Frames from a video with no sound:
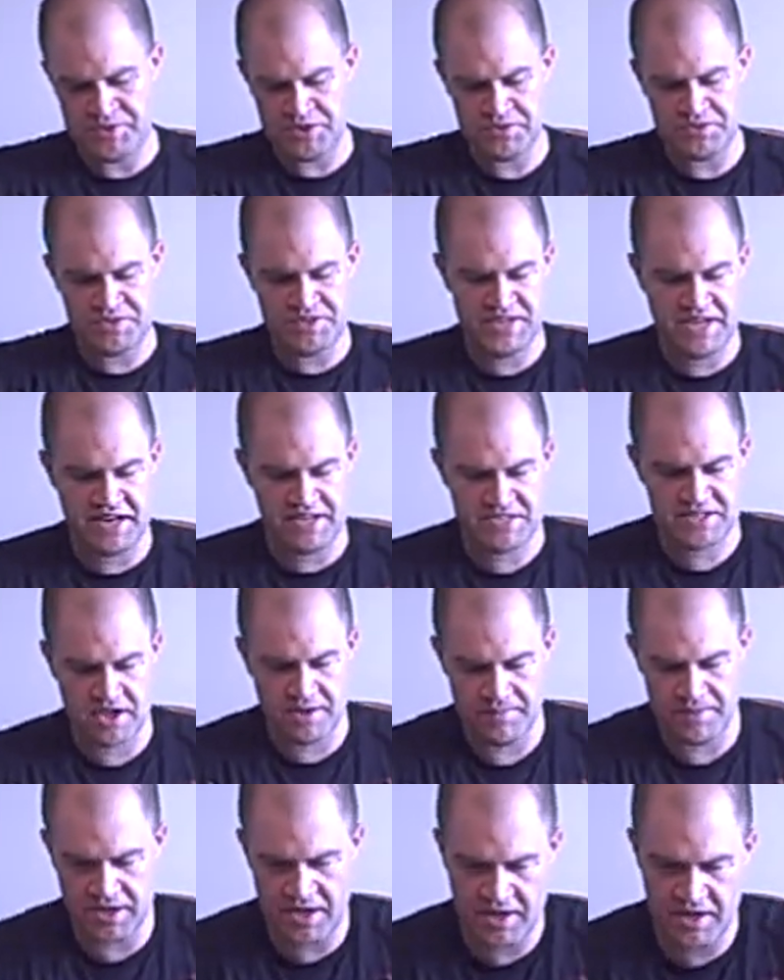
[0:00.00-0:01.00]
Two tanks
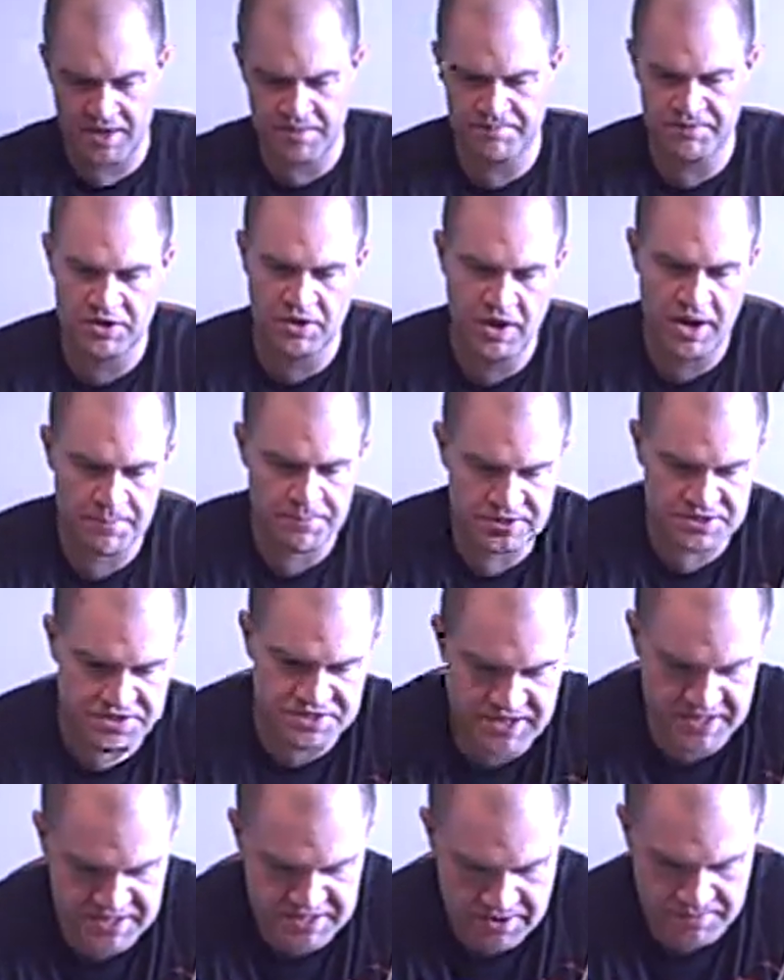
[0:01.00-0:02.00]
come, uh, you know, high
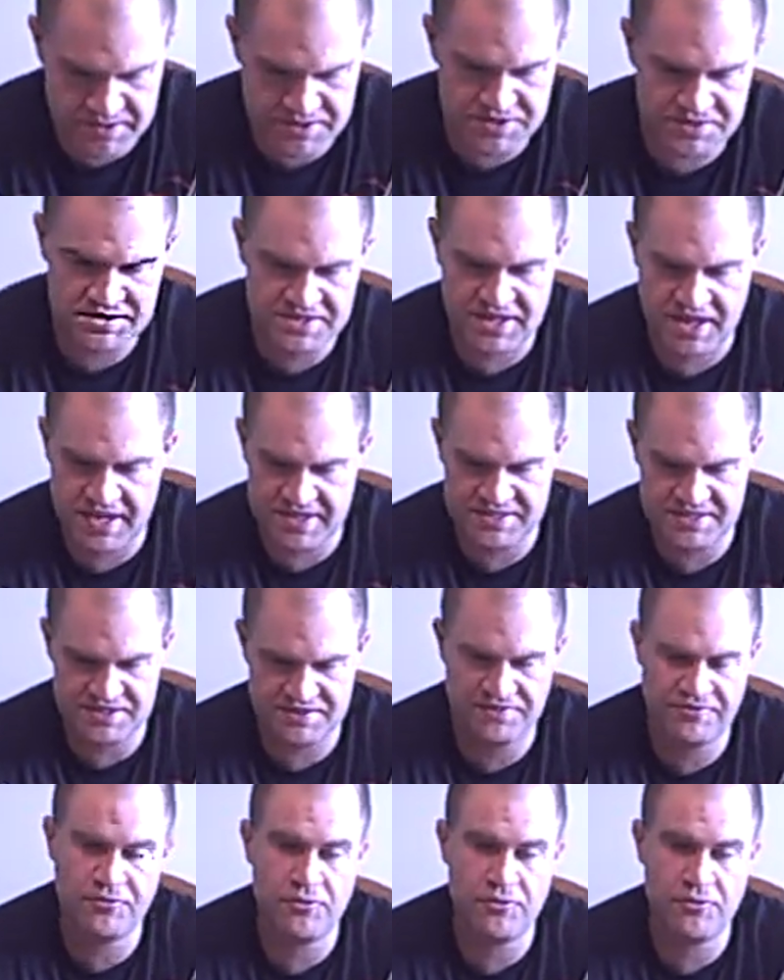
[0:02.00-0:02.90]
pressure tanks come in two sizes: